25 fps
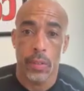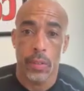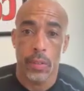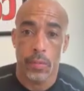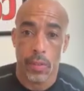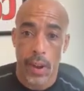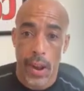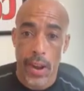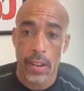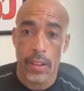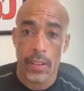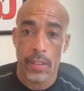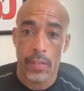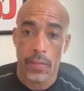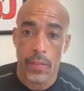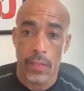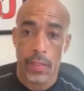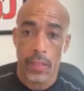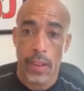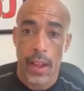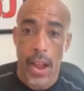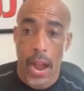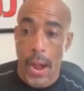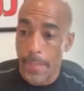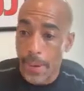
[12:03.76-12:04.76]
Right?
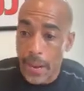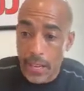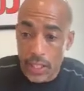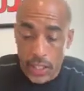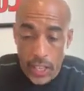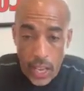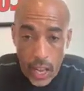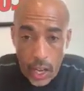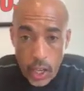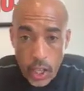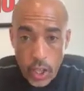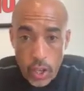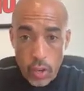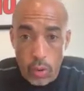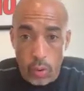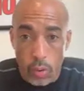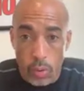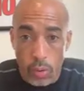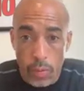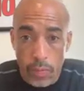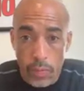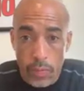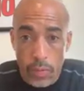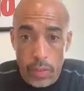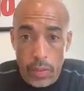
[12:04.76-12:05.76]
I'm not telling
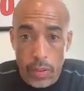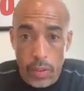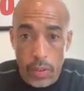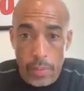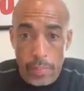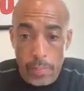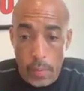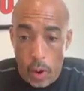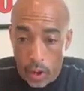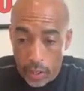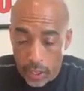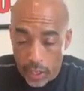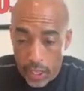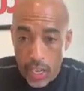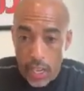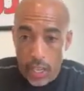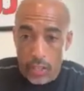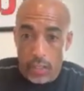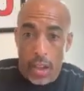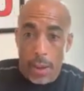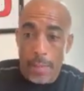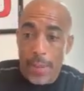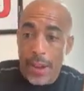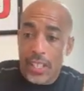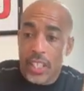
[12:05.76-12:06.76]
you,
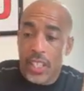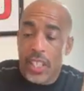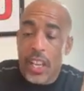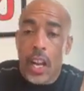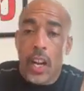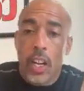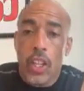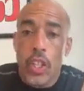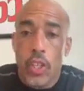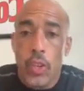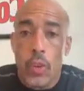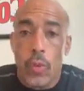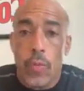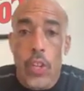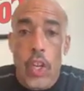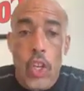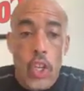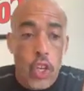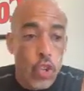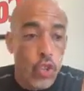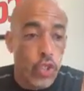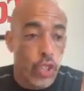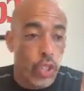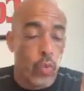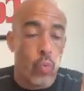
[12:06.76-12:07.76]
Marquise. I'm not telling you
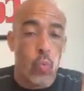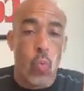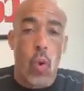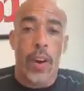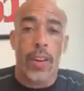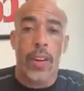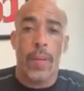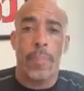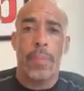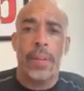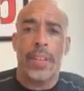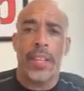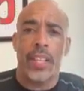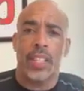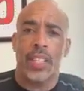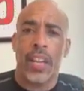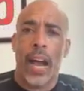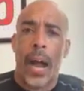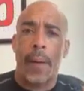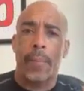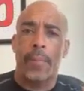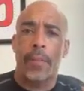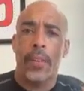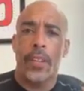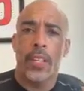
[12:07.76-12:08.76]
you should want to be the
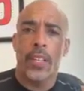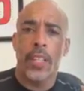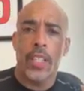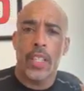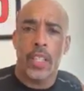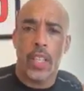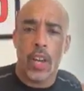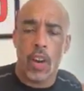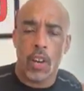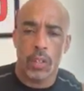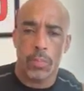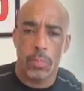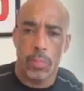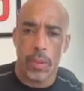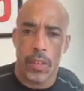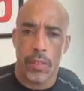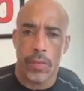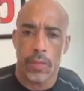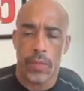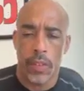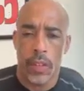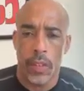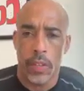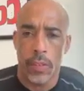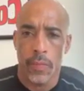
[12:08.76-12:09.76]
top
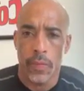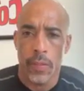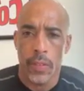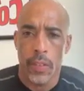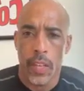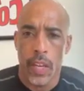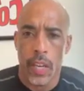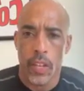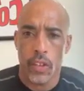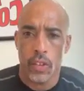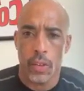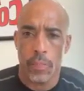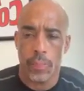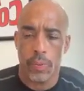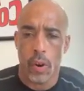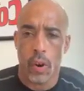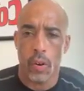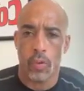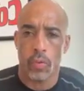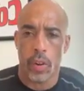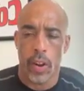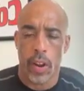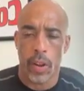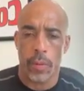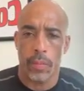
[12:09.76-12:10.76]
salesman in your
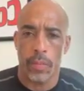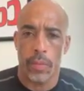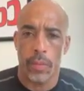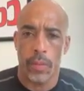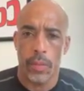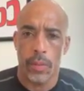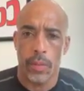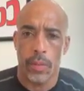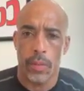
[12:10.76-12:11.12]
program.